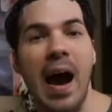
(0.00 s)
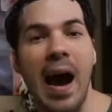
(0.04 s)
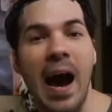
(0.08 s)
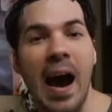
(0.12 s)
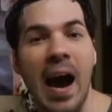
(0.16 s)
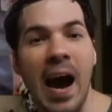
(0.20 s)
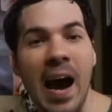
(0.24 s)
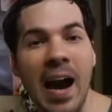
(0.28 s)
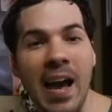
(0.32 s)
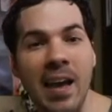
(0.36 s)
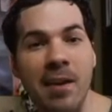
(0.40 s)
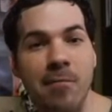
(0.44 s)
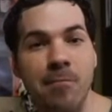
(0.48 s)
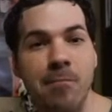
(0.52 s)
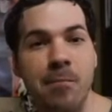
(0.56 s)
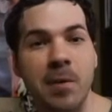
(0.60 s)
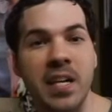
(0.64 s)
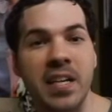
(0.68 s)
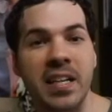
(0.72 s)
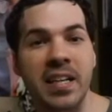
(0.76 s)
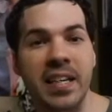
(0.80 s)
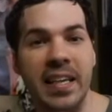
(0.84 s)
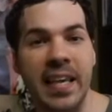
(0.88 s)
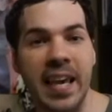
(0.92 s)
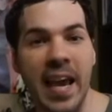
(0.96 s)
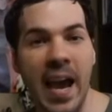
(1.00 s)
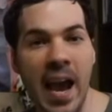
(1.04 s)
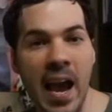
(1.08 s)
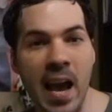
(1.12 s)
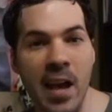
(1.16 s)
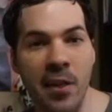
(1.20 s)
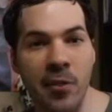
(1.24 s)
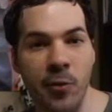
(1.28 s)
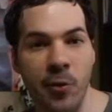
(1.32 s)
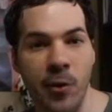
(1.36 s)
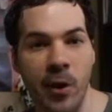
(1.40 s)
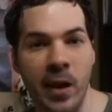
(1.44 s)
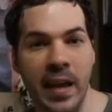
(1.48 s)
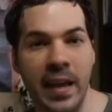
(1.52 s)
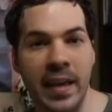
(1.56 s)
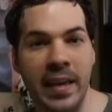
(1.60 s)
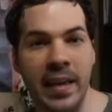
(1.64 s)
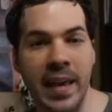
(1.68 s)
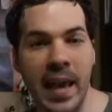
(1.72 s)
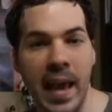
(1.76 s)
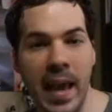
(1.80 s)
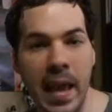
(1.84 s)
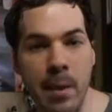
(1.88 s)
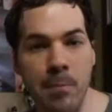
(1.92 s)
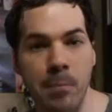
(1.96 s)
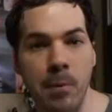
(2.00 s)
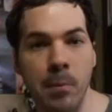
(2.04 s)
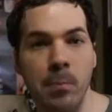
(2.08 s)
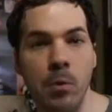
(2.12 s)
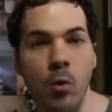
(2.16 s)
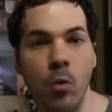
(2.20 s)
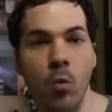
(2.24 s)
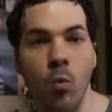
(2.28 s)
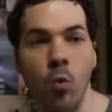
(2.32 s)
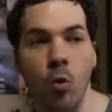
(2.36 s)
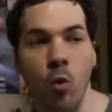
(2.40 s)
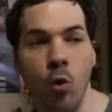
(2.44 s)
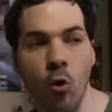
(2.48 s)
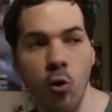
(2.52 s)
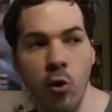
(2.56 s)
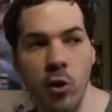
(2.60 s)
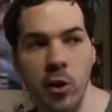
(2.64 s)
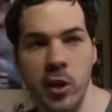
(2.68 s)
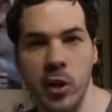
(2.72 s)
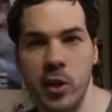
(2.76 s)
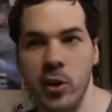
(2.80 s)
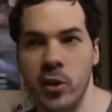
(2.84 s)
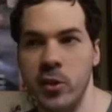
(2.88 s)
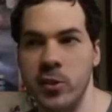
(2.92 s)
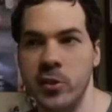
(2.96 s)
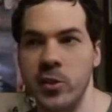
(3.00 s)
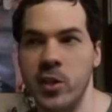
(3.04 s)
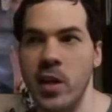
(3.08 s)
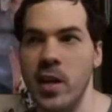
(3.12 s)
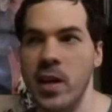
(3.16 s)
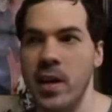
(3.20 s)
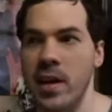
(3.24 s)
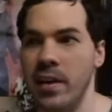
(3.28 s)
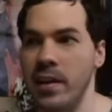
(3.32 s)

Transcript: I've been gathering capable warriors.